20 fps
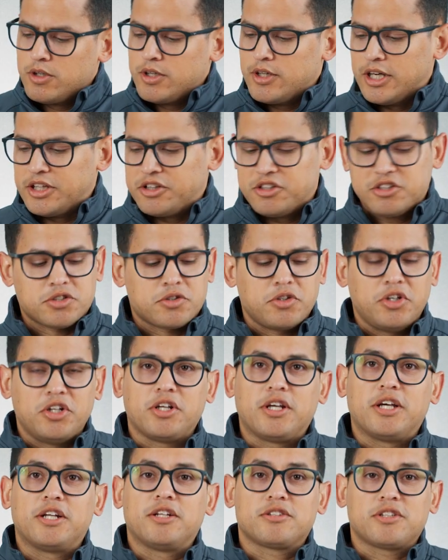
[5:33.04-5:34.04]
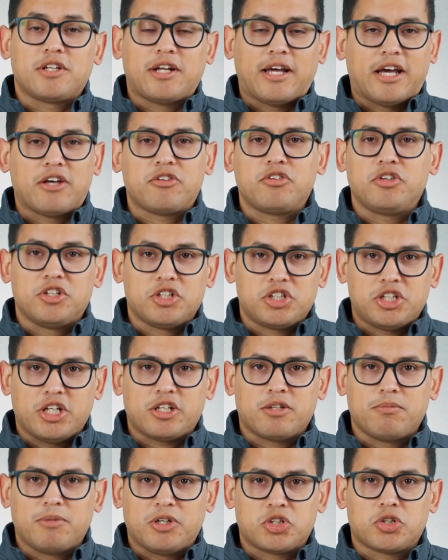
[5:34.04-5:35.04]
At the screen, again, it's going to ask you to check
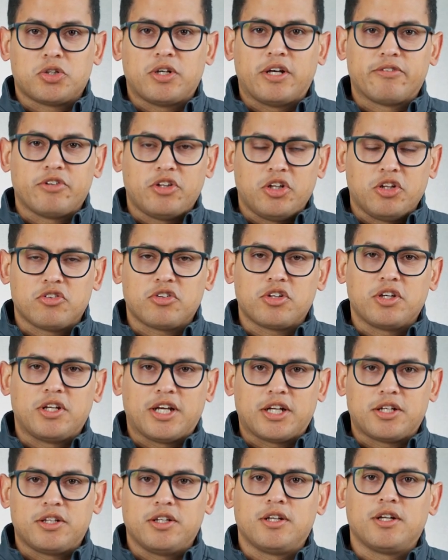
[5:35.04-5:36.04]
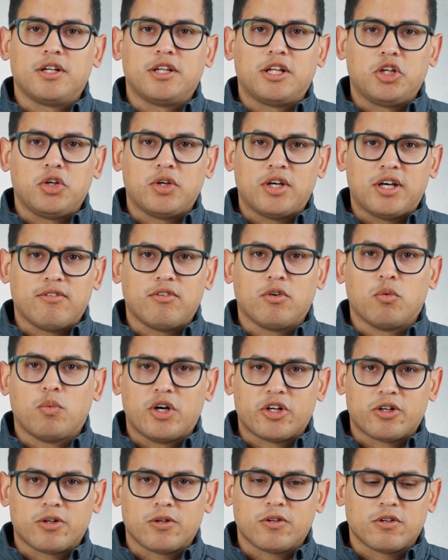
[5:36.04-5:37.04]
to make sure everything's connected and that you have a
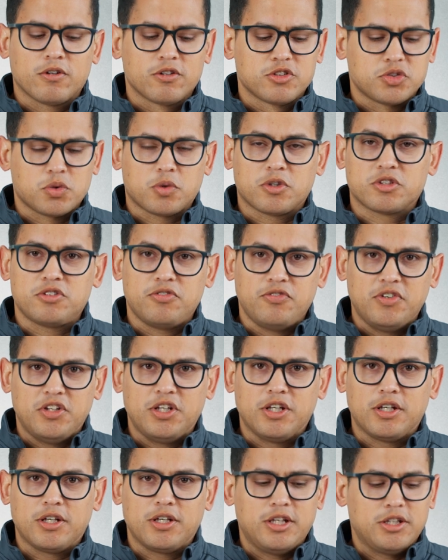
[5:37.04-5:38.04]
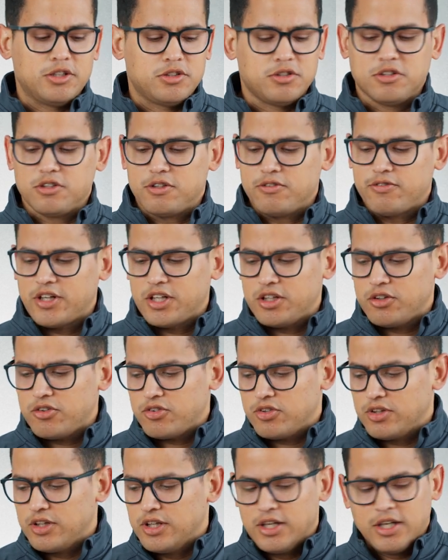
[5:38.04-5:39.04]
water source feeding into the
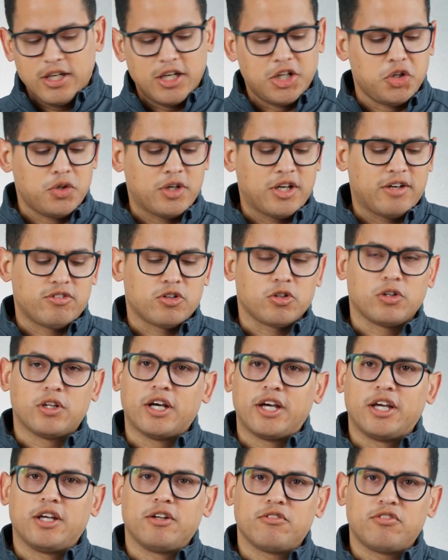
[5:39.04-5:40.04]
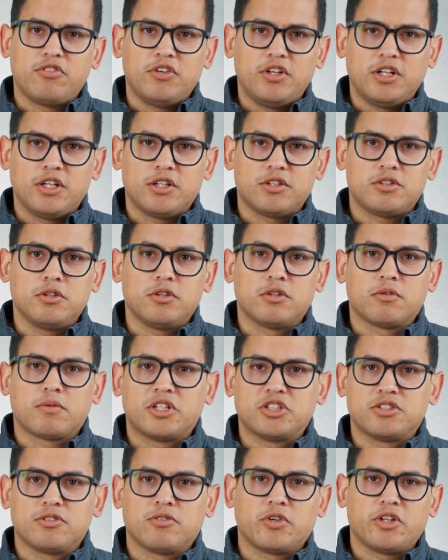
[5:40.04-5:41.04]
device, and you have your line feeding to the
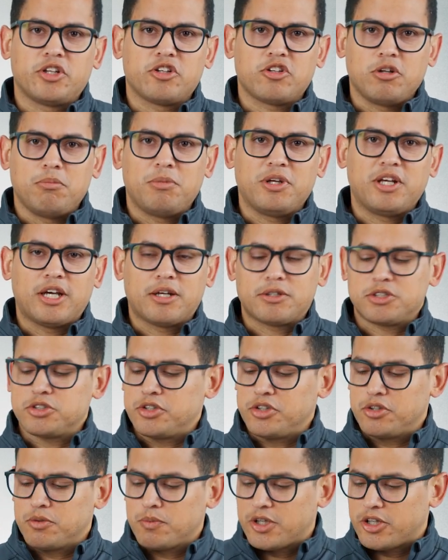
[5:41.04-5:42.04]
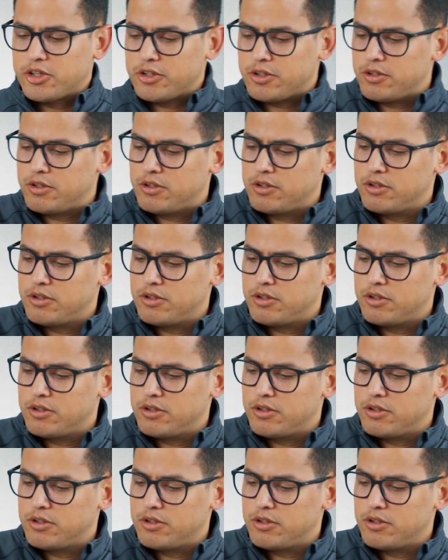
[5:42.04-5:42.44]
reservoir that's going to be capturing the water.